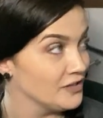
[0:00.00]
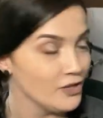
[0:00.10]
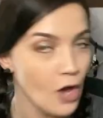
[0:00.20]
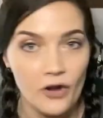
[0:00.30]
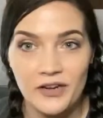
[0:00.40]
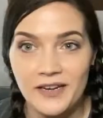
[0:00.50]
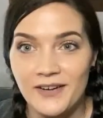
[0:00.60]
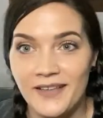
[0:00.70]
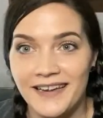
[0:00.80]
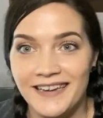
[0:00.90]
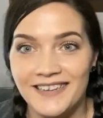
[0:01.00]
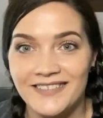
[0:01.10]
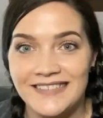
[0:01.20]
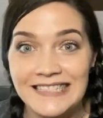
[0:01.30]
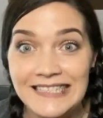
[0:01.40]
Y'all didn't hear that, did you?
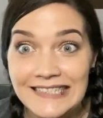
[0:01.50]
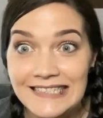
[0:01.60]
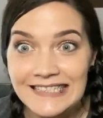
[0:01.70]
Oh.